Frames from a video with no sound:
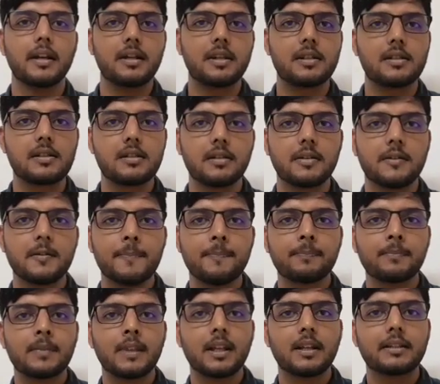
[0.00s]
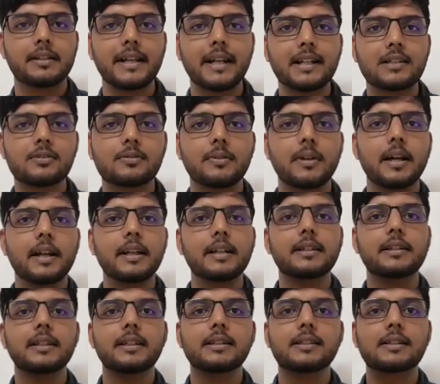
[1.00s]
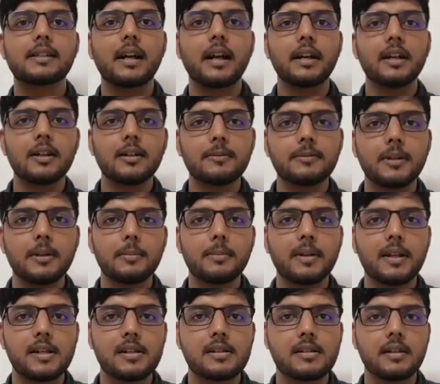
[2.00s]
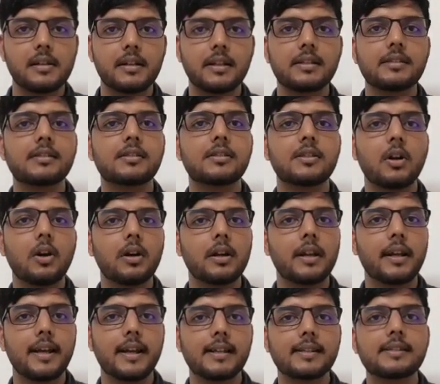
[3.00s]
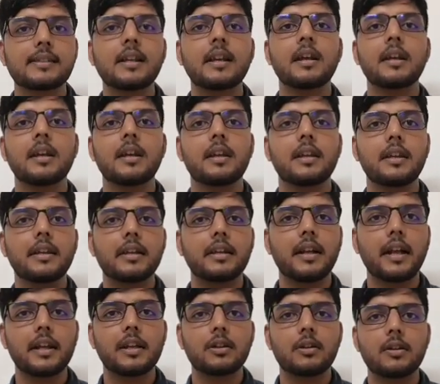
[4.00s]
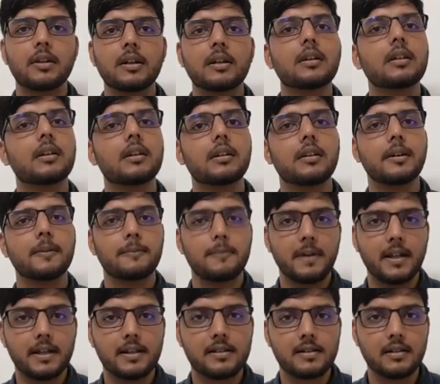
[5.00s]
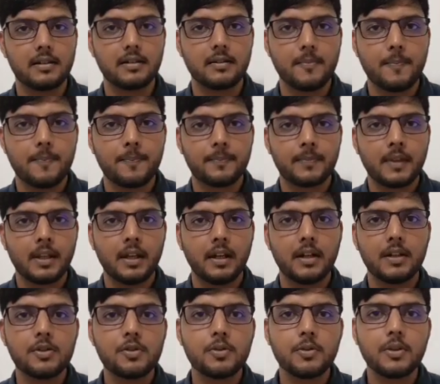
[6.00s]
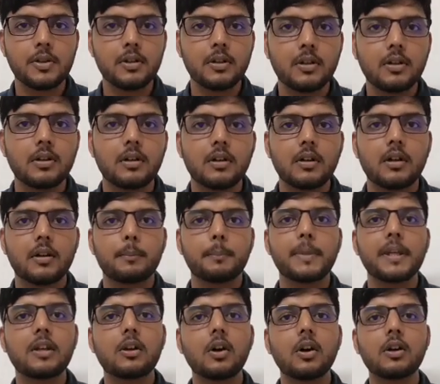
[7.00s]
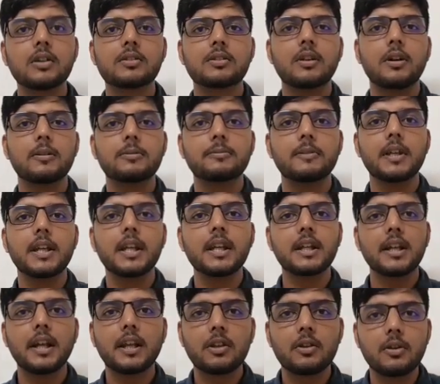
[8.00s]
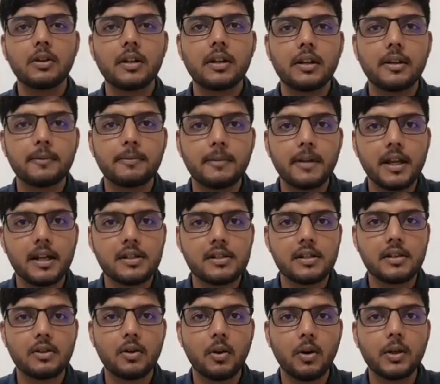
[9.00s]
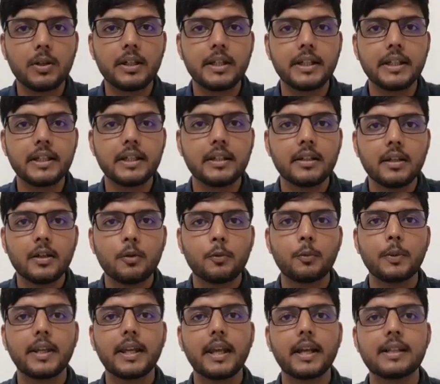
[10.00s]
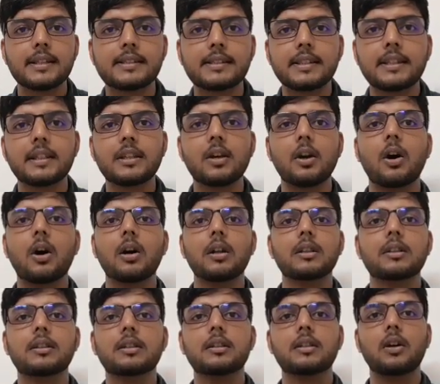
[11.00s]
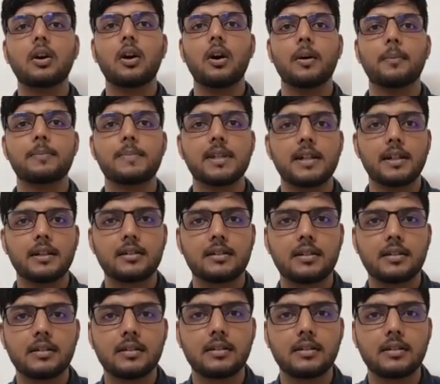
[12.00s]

direction. That's why this kind of reflection is known as irregular reflection. And do you know, because of irregular reflection only we can see all the objects.